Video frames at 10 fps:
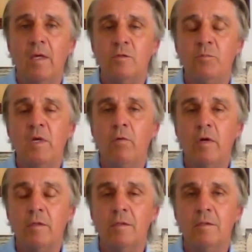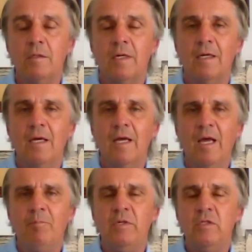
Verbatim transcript: is being written and